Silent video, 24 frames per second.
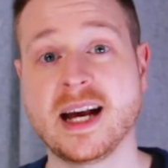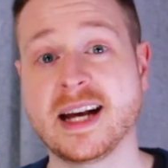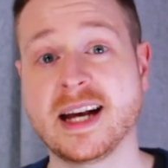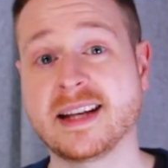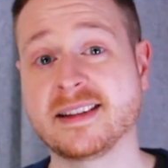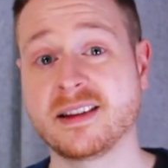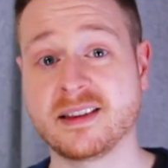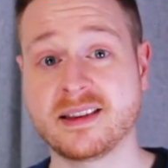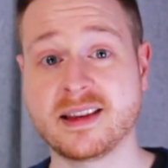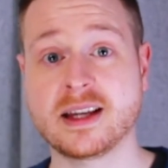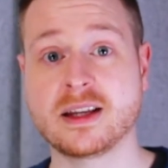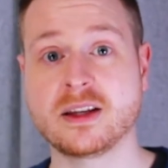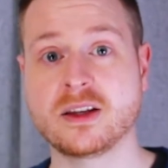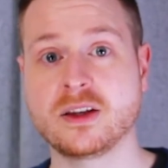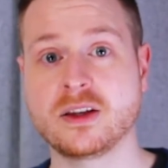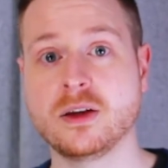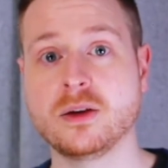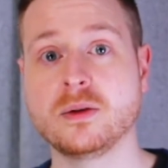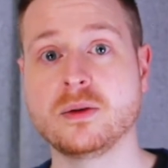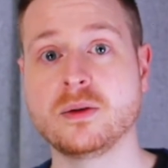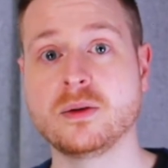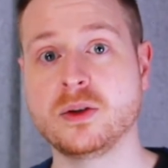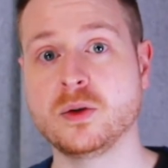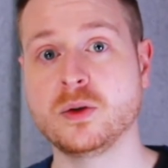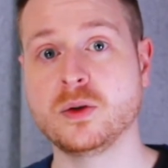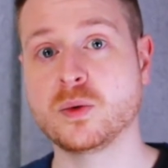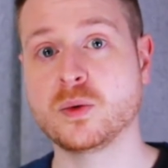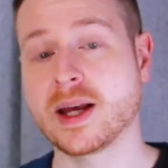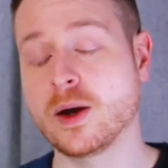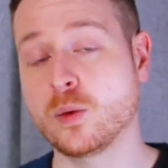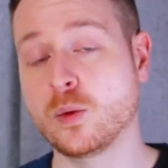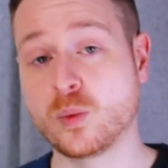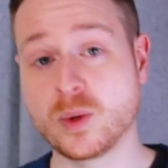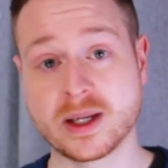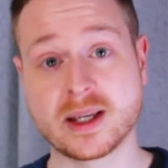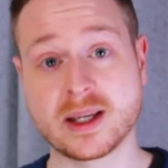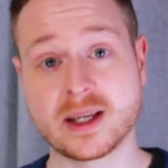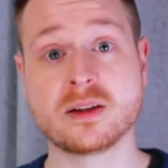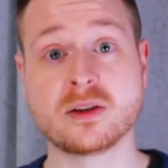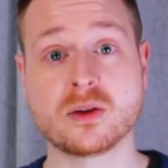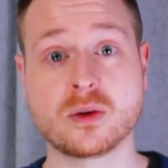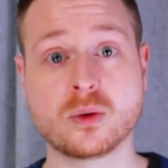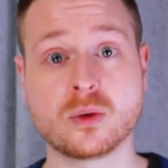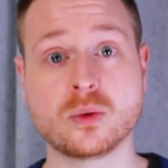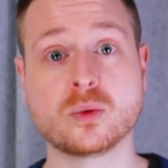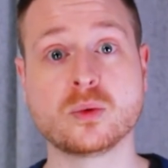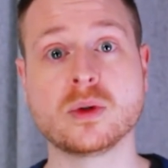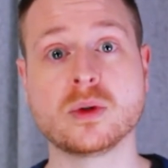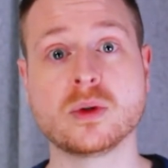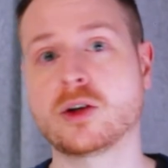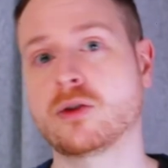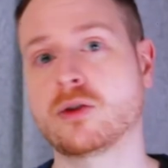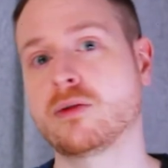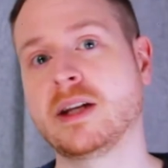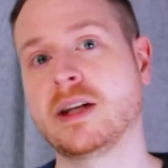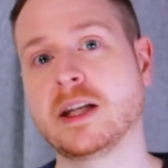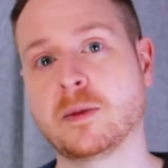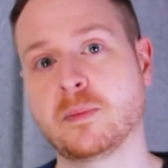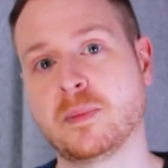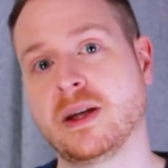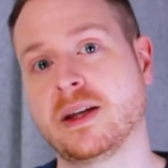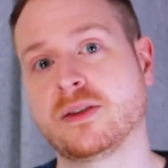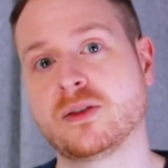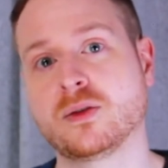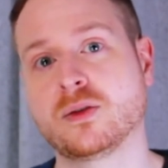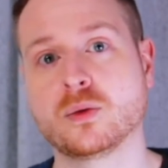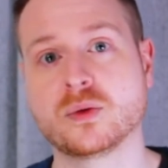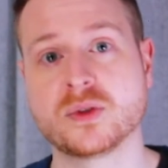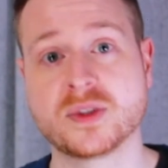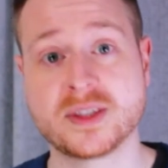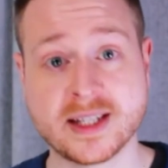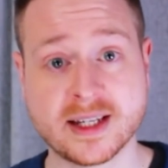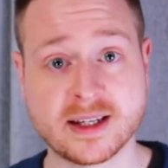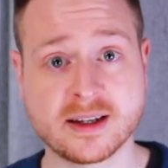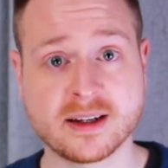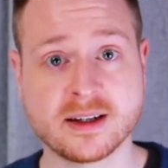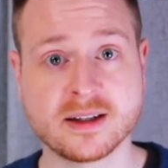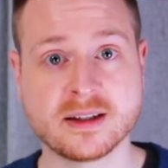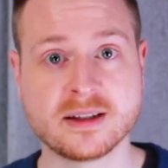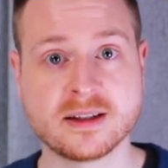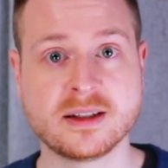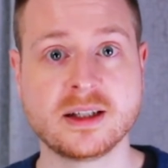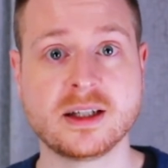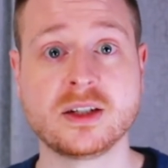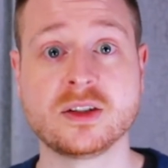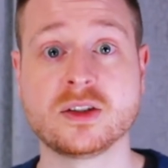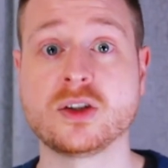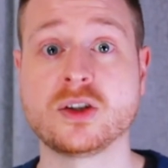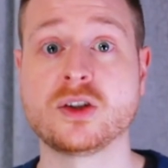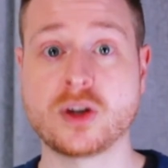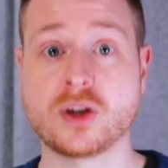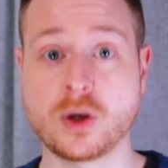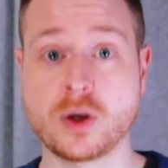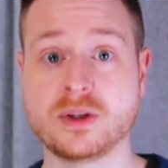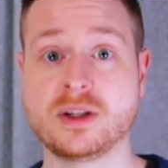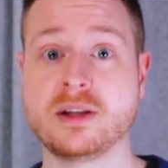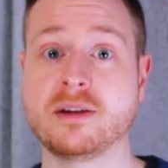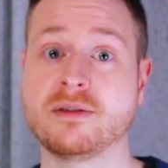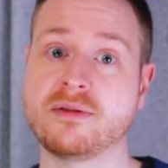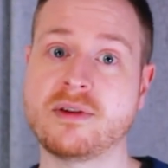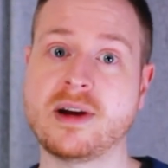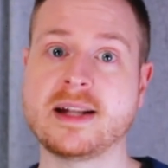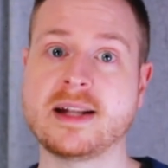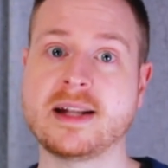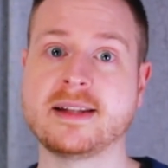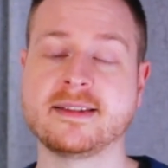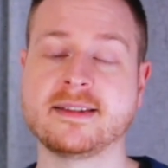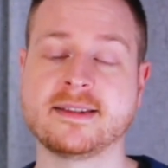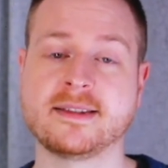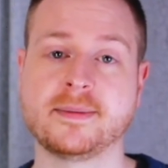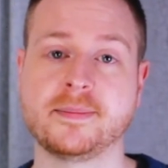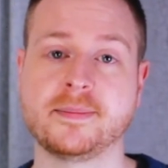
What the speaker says: a thank you, you'll get a wicked cool Acrylic Pixel sticker to show to your friends.